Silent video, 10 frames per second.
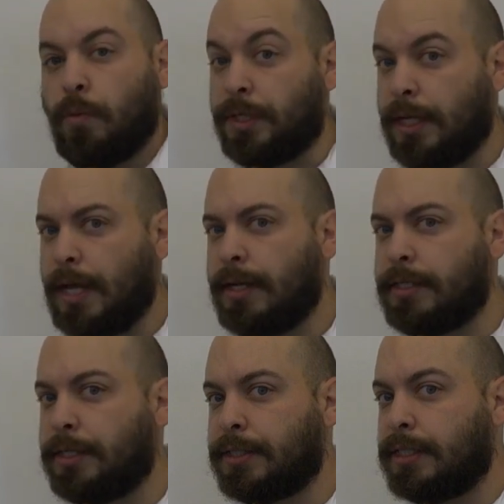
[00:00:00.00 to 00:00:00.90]
which
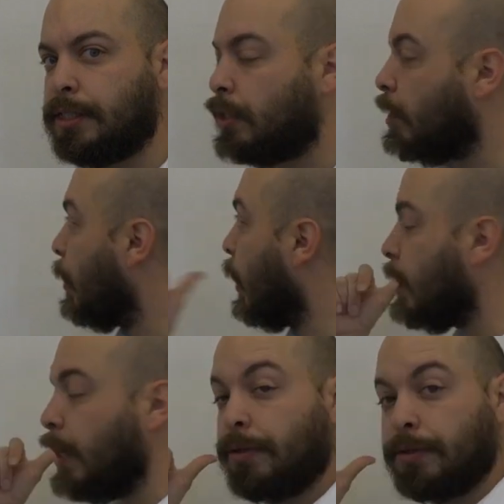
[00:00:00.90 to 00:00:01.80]
again tells us it's going to be on
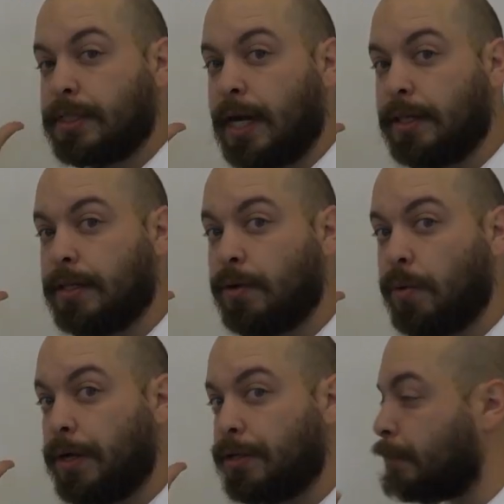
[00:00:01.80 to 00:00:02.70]
the other side of the
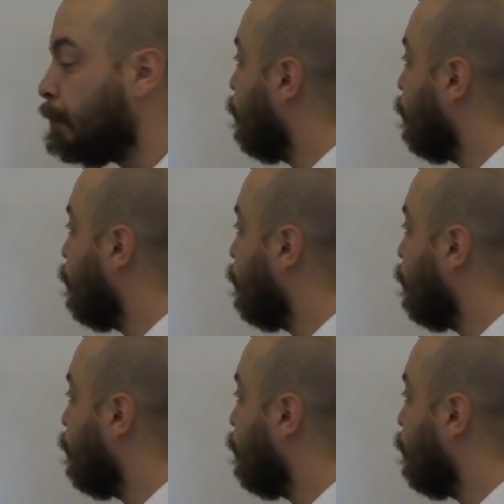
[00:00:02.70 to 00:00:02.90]
equation.